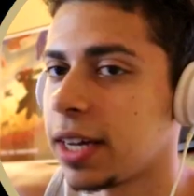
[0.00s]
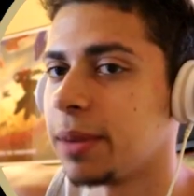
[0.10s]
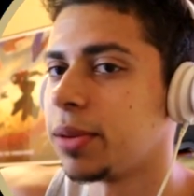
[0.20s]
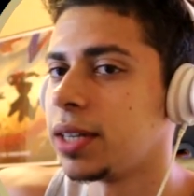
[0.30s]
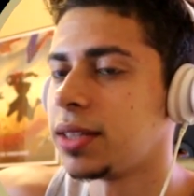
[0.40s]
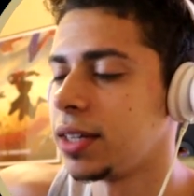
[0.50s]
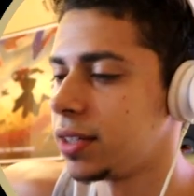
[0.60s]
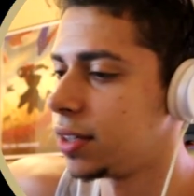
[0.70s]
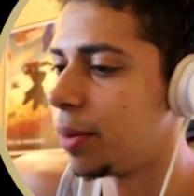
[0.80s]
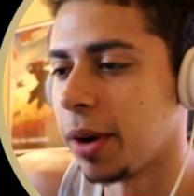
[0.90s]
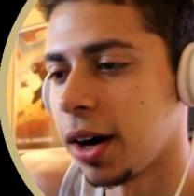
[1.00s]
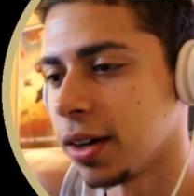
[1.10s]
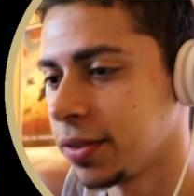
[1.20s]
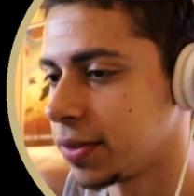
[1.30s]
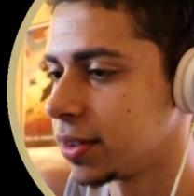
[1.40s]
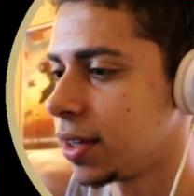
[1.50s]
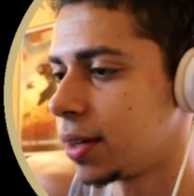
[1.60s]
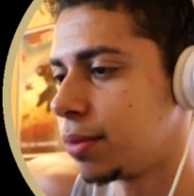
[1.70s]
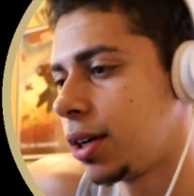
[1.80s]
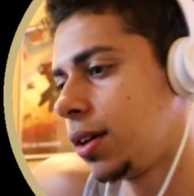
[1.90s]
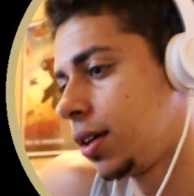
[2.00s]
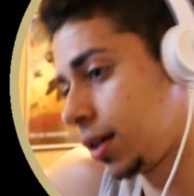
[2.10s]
a second, PlayStation. Y'all paused for a second, bro.